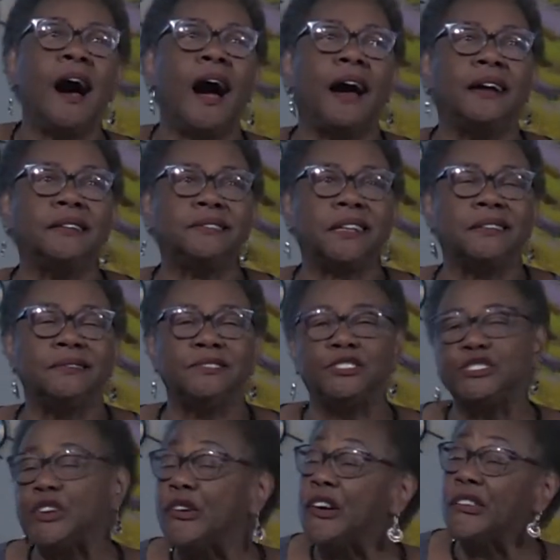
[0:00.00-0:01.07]
I say,
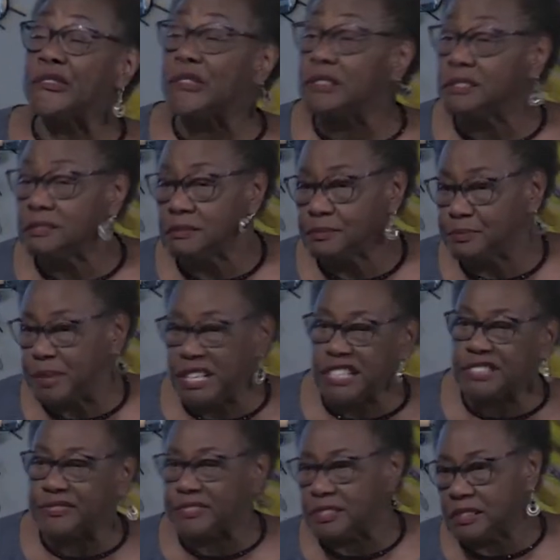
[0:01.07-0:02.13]
joyful,
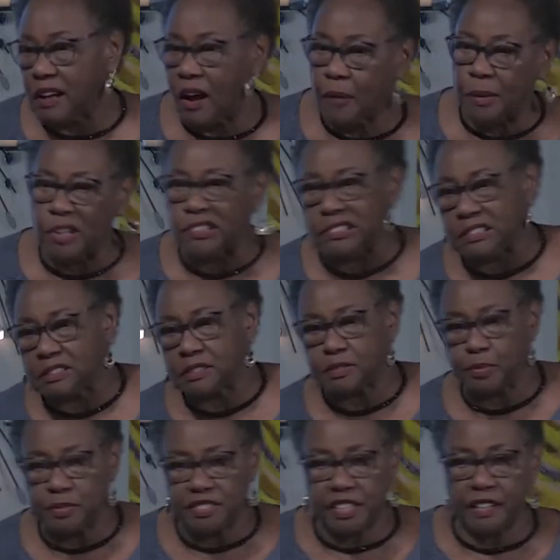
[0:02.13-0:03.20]
peaceful,
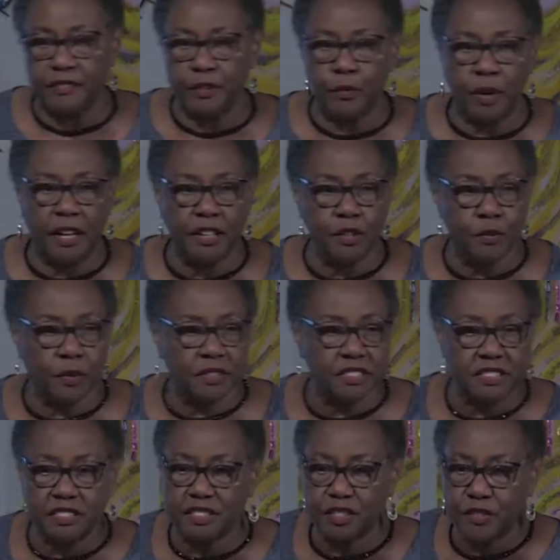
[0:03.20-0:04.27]
harmonious, whichever way you want
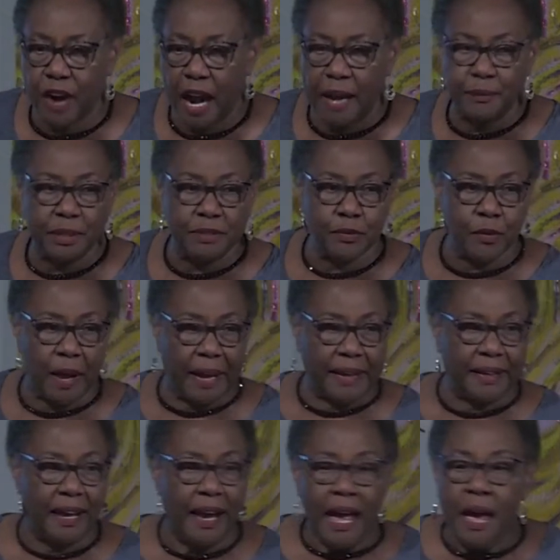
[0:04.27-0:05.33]
to describe it,
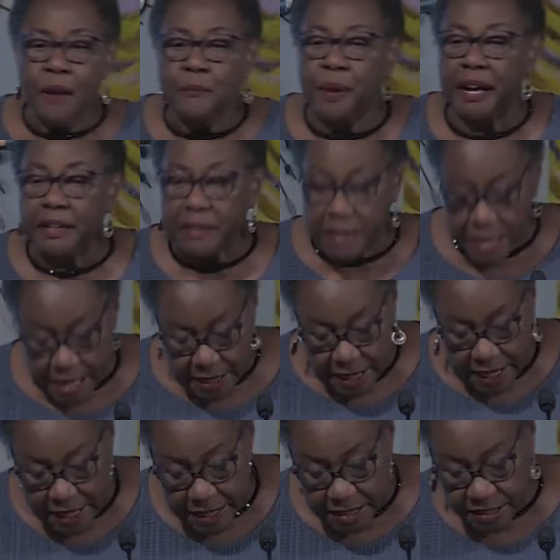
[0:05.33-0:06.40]
way. But it
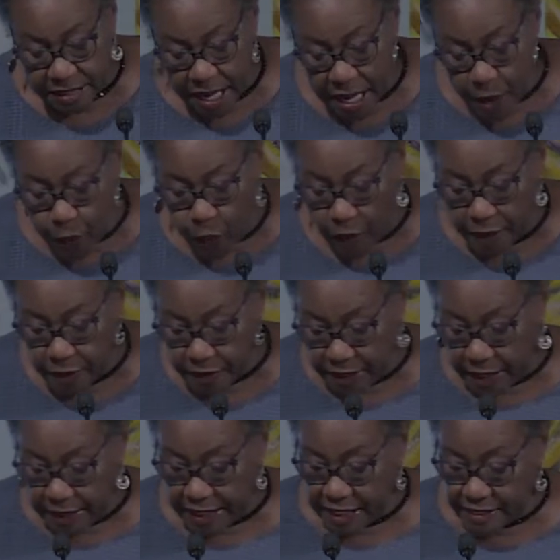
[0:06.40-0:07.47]
is
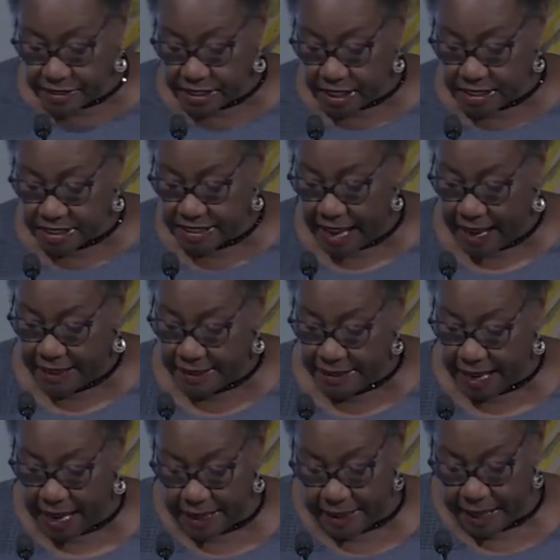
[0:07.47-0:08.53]
what gives us
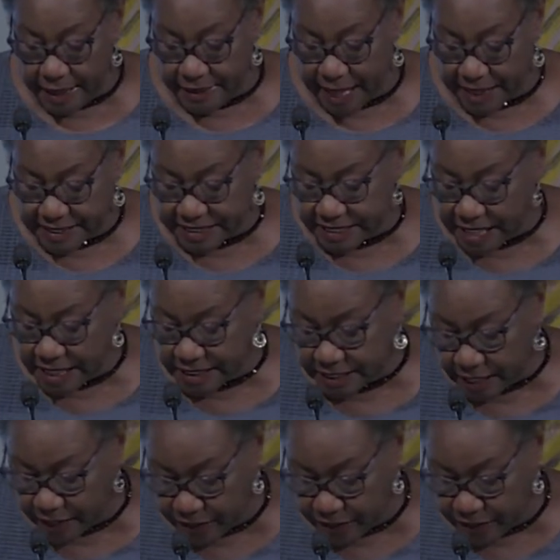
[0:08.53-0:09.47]
that sense